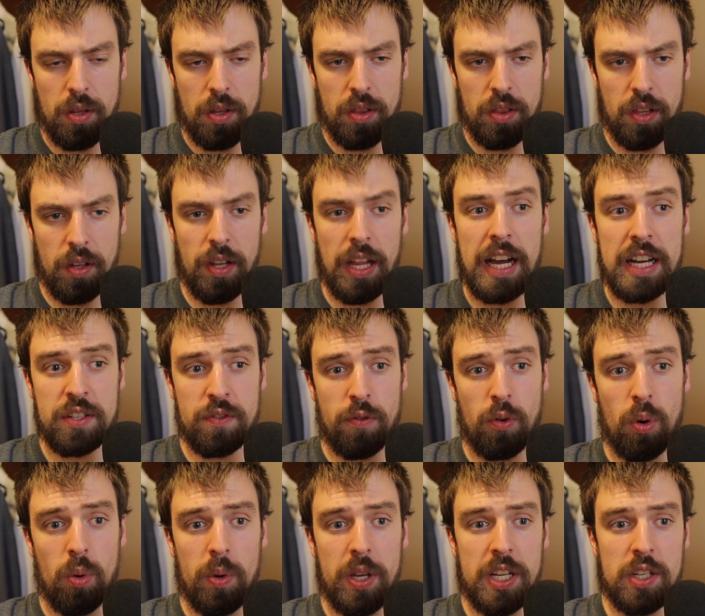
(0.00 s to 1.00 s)
last
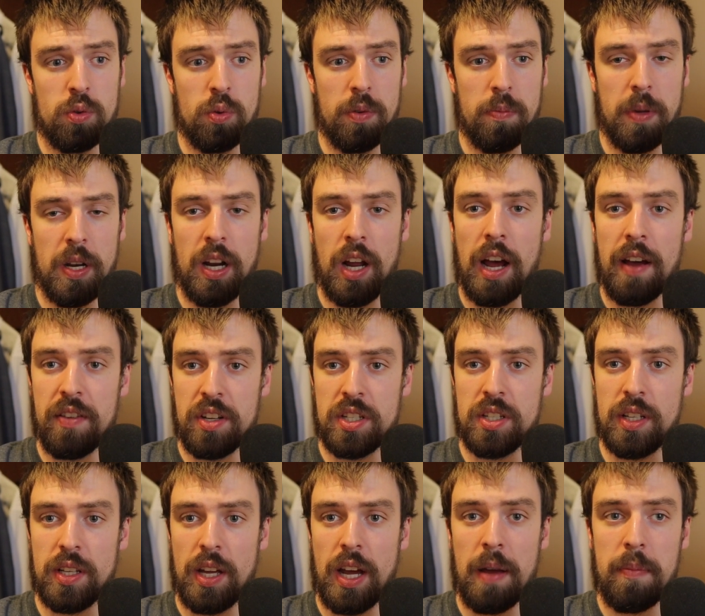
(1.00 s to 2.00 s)
4 weeks
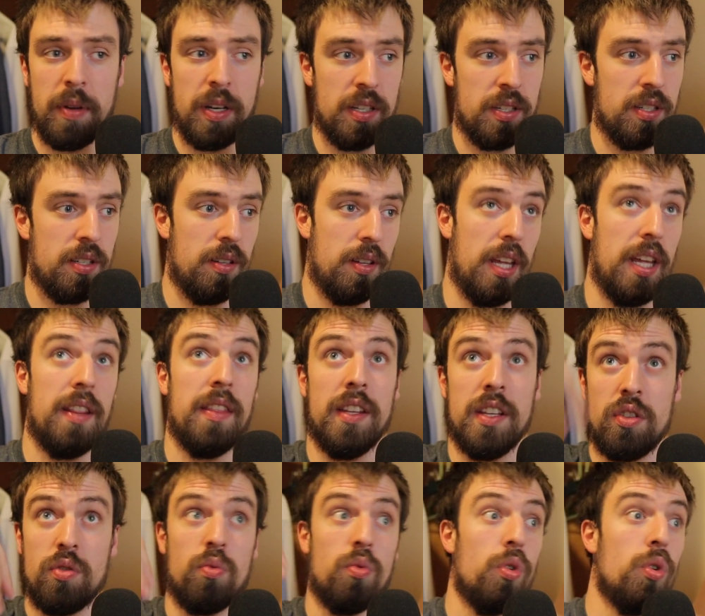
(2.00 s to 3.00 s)
I've been in
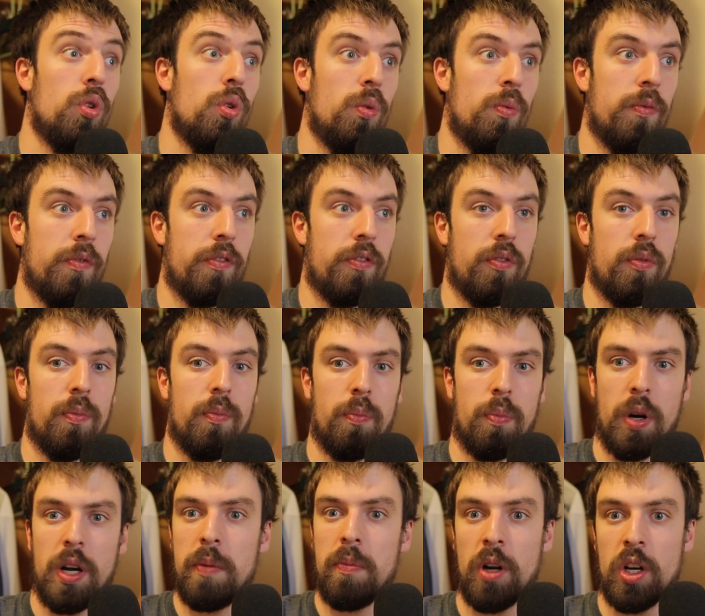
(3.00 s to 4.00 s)
this room
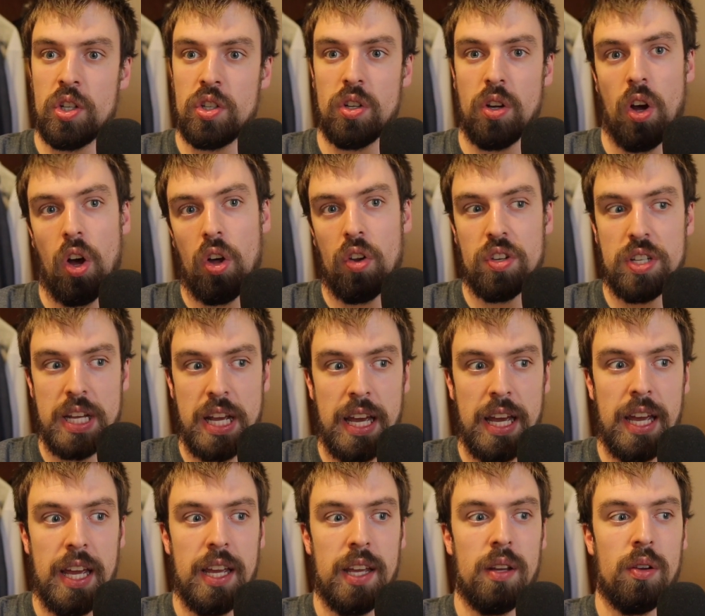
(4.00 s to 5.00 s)
pretty much all
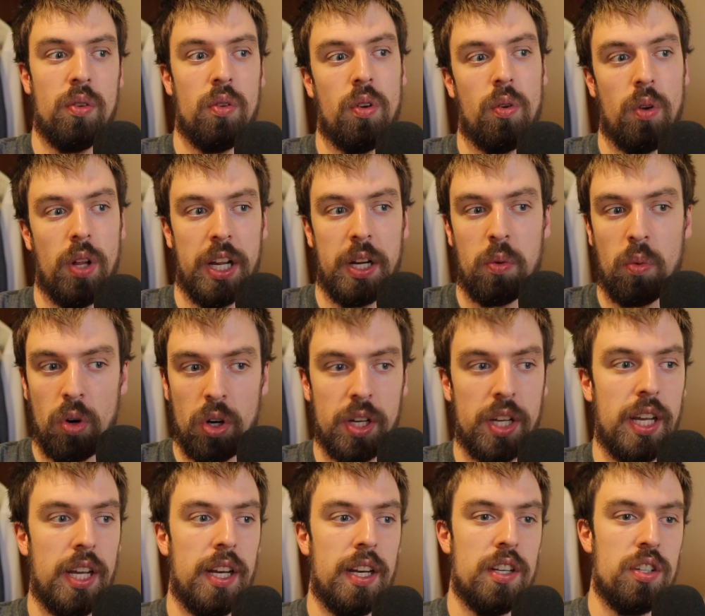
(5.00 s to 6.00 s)
day, like
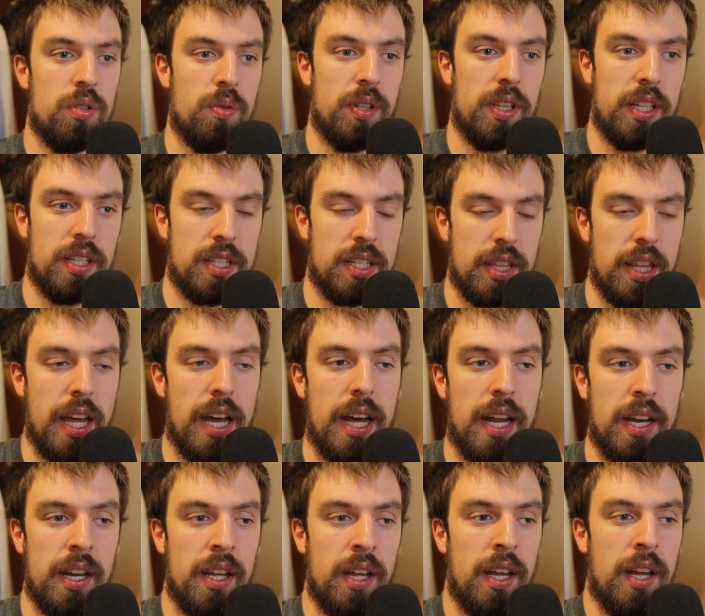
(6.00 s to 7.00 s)
working and doing things like
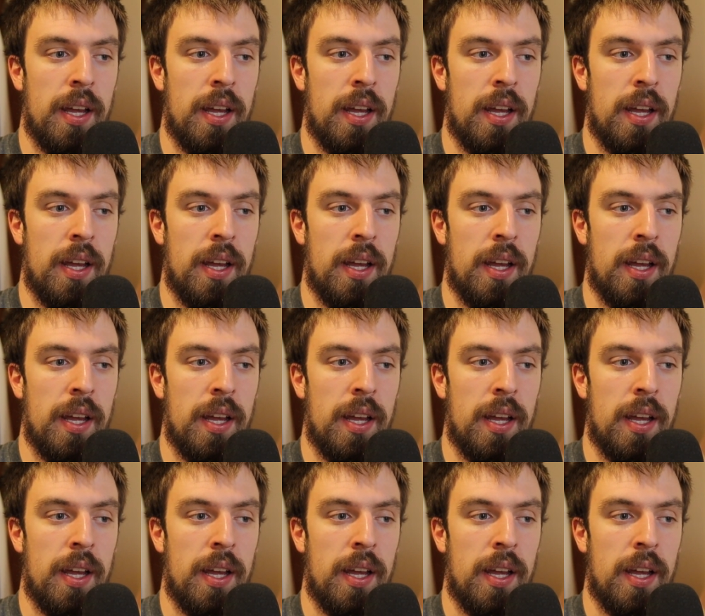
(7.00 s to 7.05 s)
that.